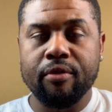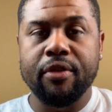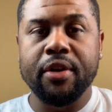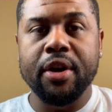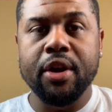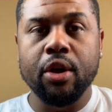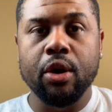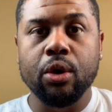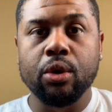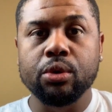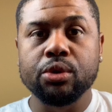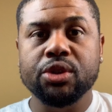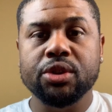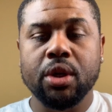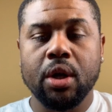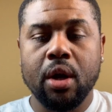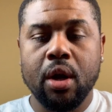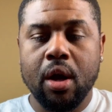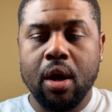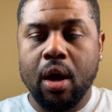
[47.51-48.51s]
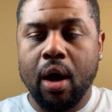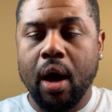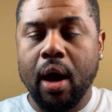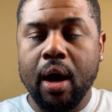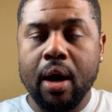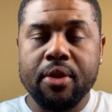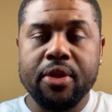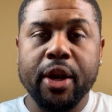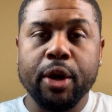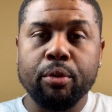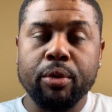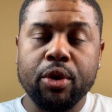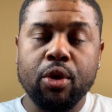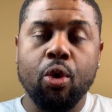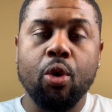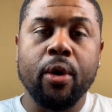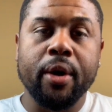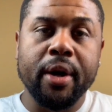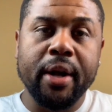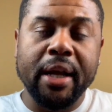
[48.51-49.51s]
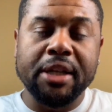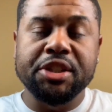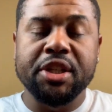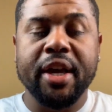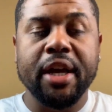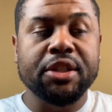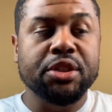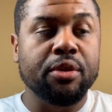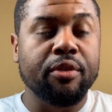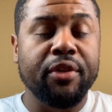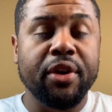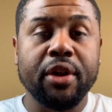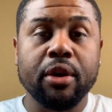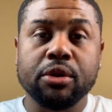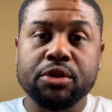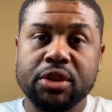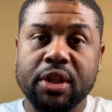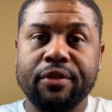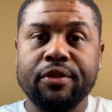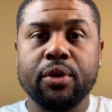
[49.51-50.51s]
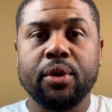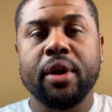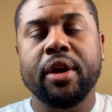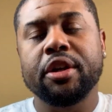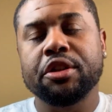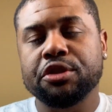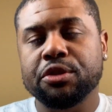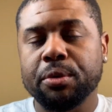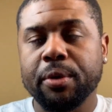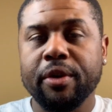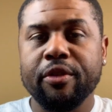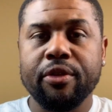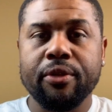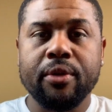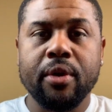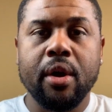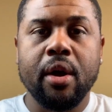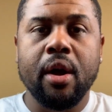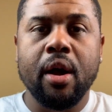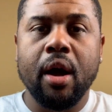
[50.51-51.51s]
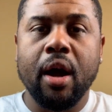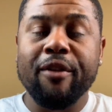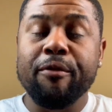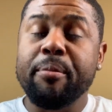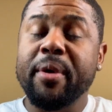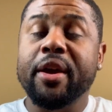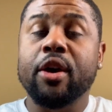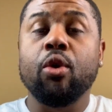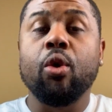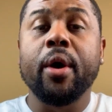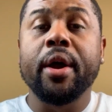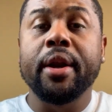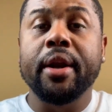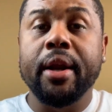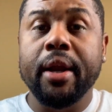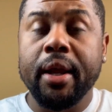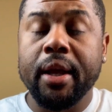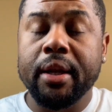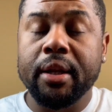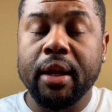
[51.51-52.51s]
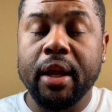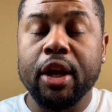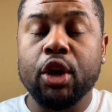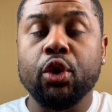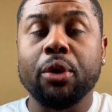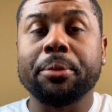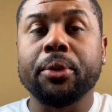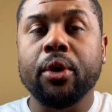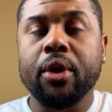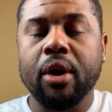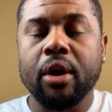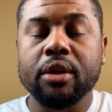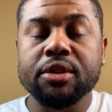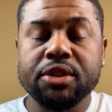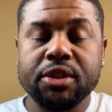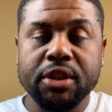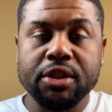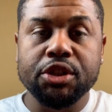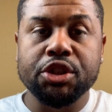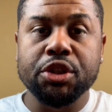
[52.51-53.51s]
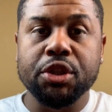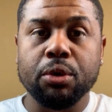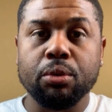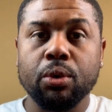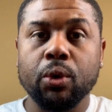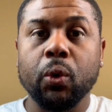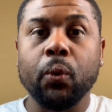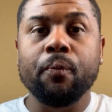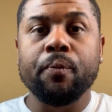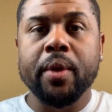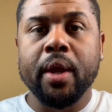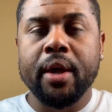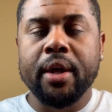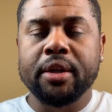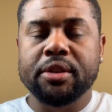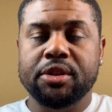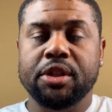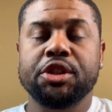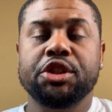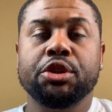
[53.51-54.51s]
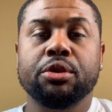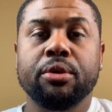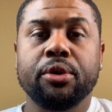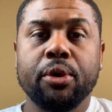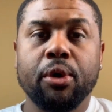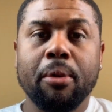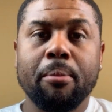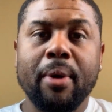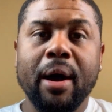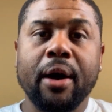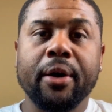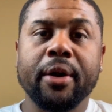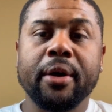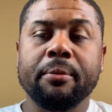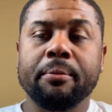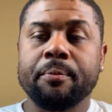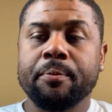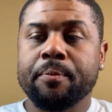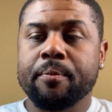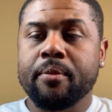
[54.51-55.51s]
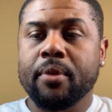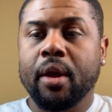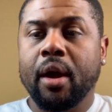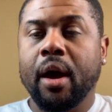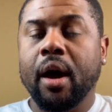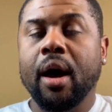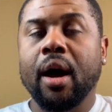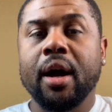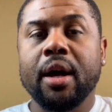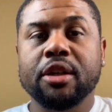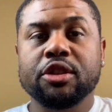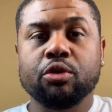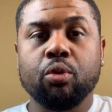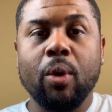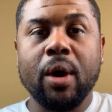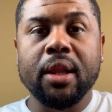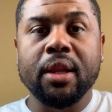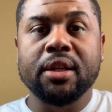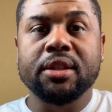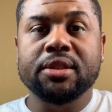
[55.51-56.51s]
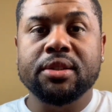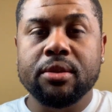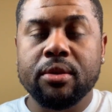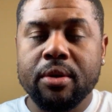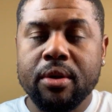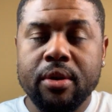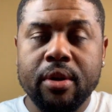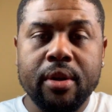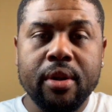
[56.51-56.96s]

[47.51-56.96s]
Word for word: videos that are recorded, educational videos giving you the history of Bitcoin and cryptocurrency in general, teaching you about it, as well as